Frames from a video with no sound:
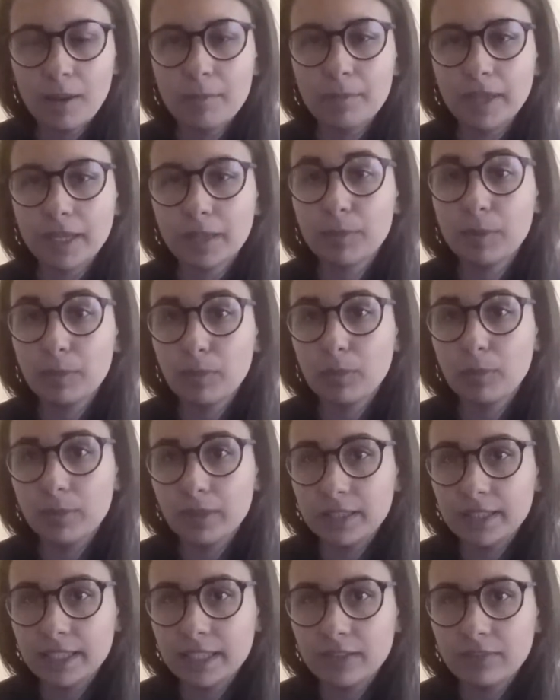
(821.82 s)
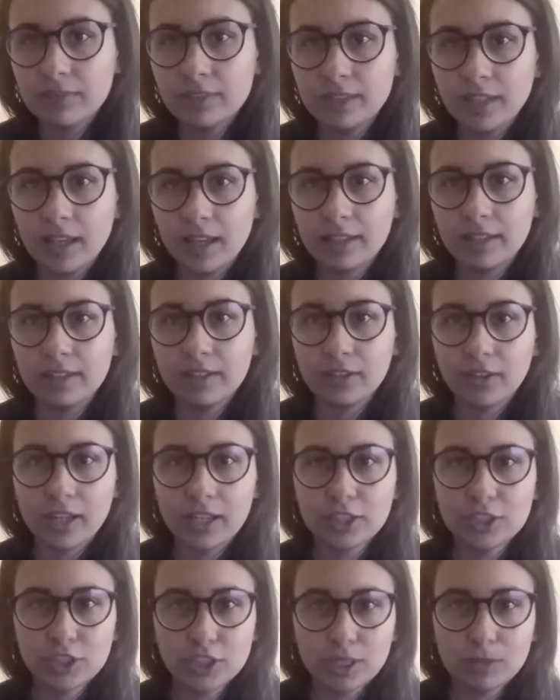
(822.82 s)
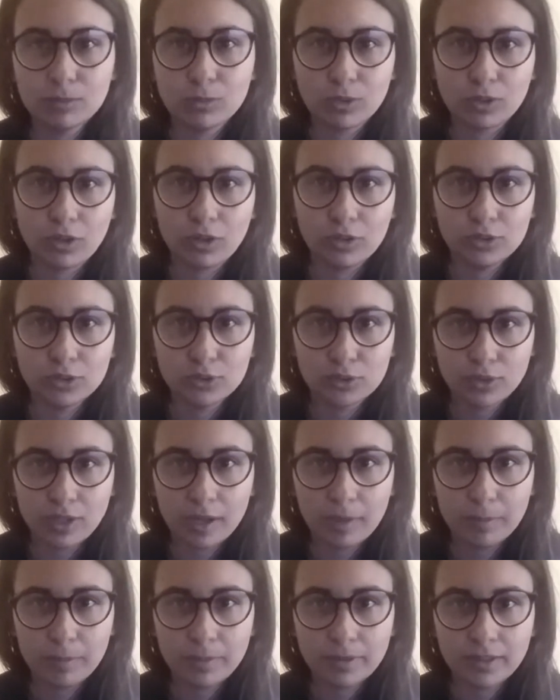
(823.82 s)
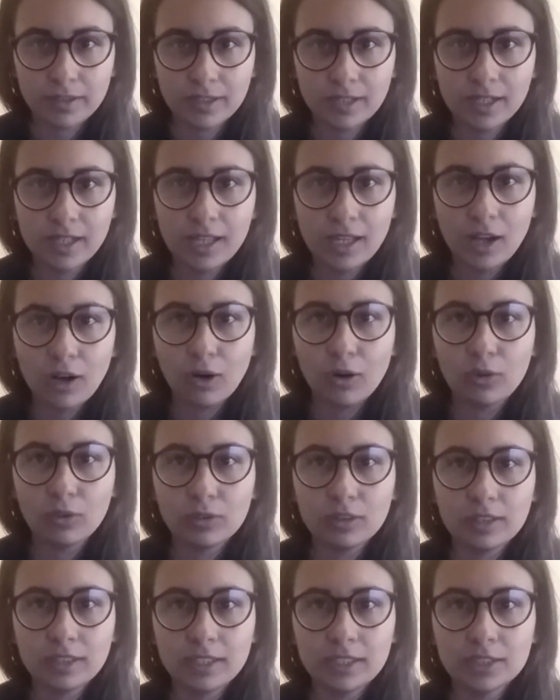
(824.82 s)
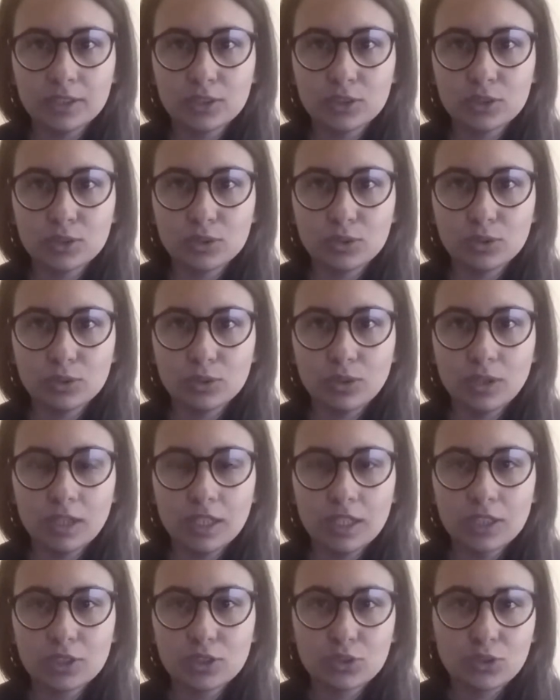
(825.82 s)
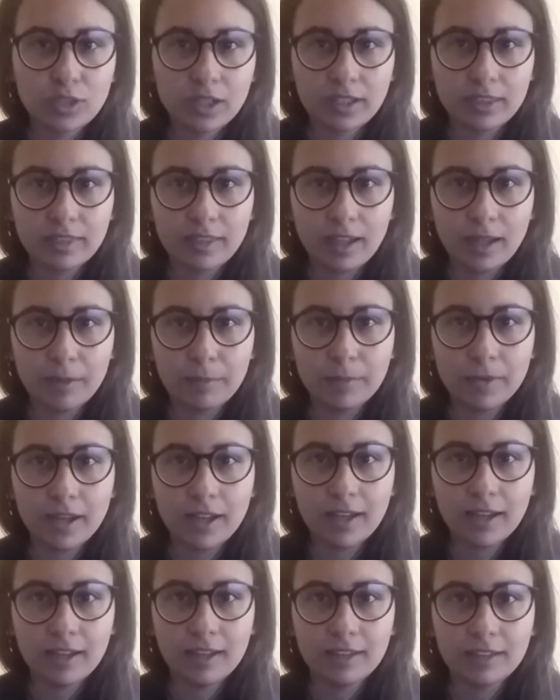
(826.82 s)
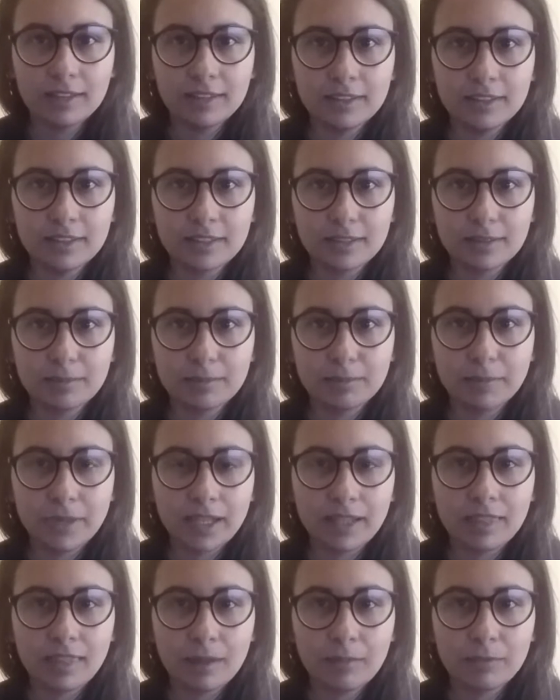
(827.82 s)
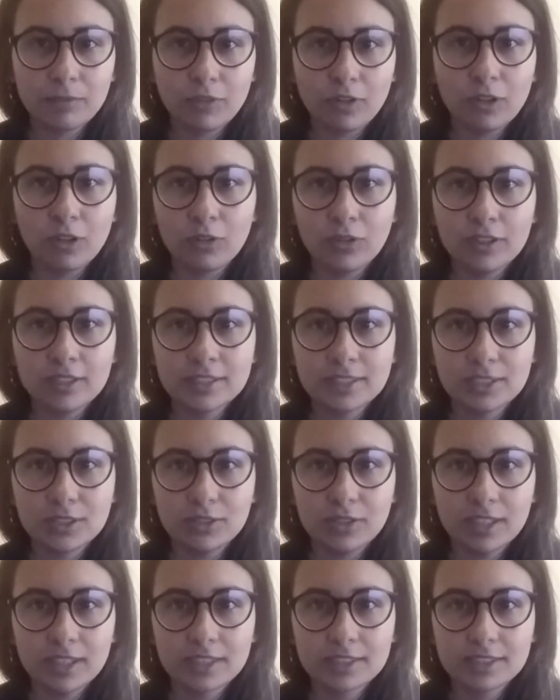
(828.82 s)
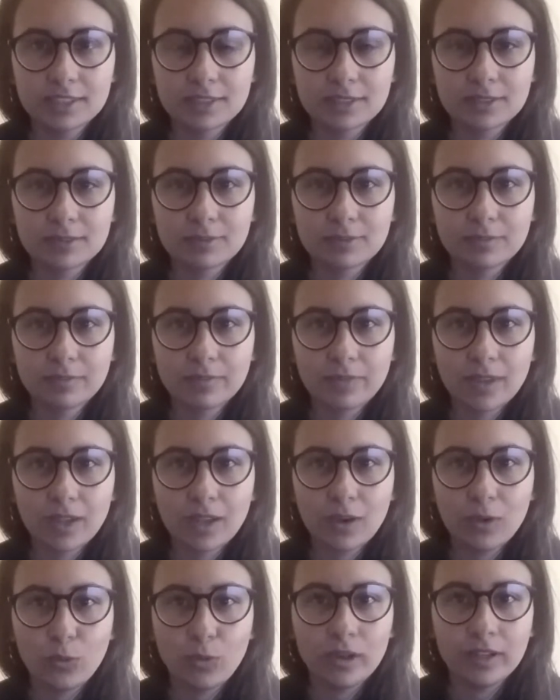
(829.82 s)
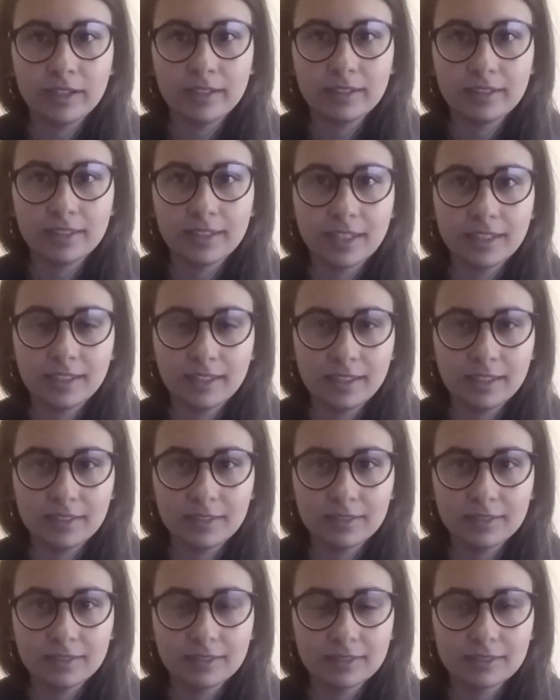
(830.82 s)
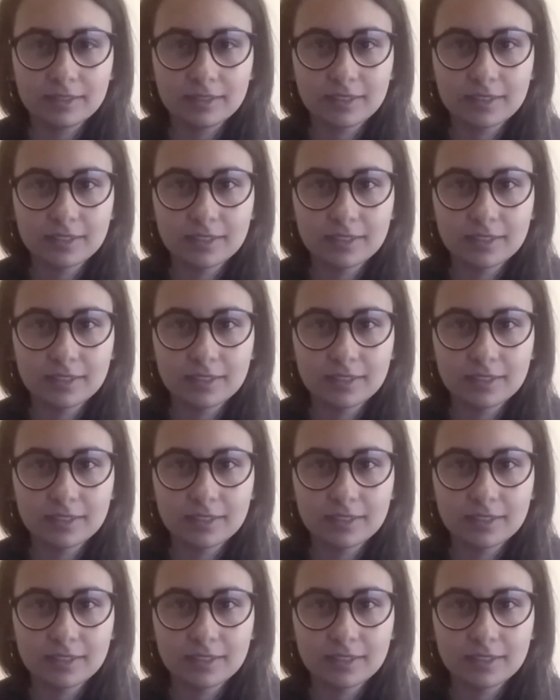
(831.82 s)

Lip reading: make people believe that their gay ship were going to happen, only to trick them and make them follow the series when they didn't.